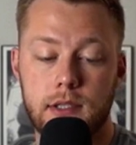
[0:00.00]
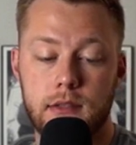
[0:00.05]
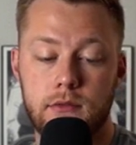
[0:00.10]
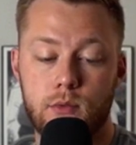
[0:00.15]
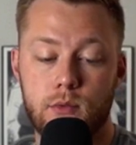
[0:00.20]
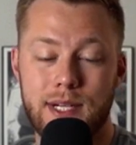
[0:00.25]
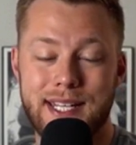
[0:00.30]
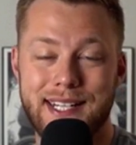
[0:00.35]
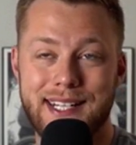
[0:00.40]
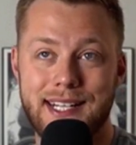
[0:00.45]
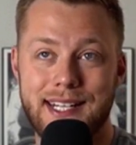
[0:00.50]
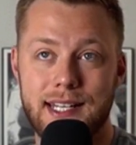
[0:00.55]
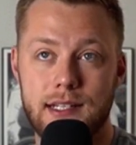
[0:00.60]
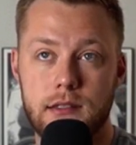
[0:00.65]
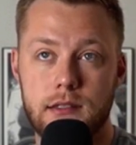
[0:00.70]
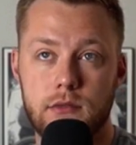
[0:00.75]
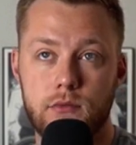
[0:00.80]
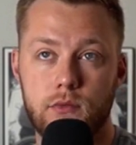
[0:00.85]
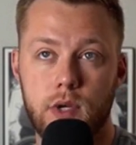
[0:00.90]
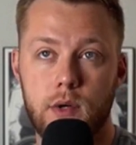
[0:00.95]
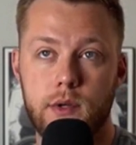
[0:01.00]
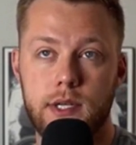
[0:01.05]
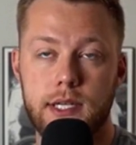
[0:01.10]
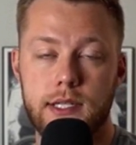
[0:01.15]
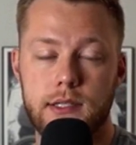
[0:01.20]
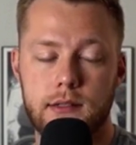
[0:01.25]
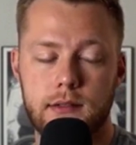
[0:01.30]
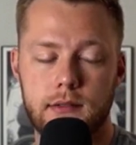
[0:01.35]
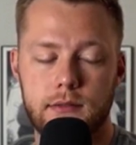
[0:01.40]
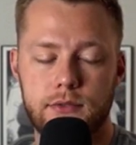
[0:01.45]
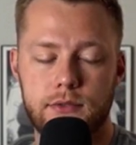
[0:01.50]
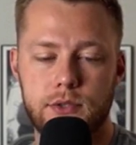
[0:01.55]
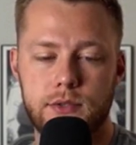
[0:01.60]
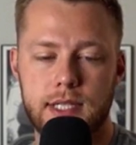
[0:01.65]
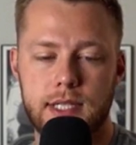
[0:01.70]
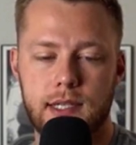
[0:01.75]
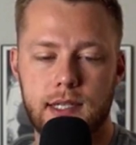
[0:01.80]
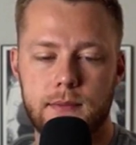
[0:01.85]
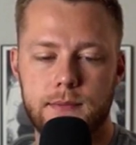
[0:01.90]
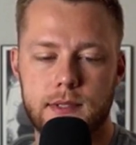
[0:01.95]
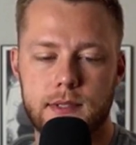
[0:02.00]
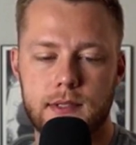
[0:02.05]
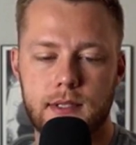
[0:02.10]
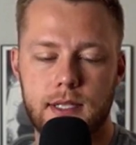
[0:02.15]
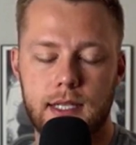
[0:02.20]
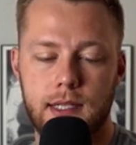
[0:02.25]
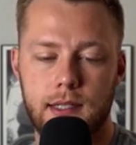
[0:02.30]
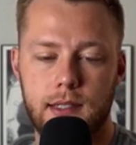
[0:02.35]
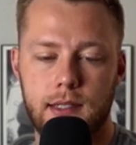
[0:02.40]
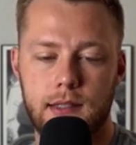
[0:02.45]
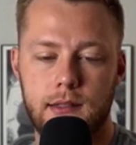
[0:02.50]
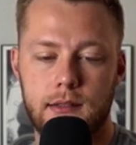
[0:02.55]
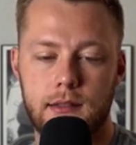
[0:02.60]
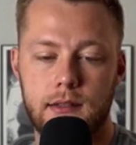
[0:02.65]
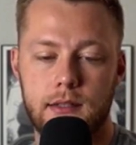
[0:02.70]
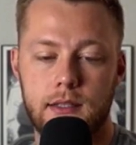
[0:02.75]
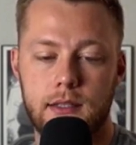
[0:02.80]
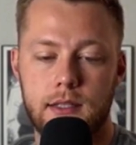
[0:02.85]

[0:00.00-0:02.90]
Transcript: it a few times, and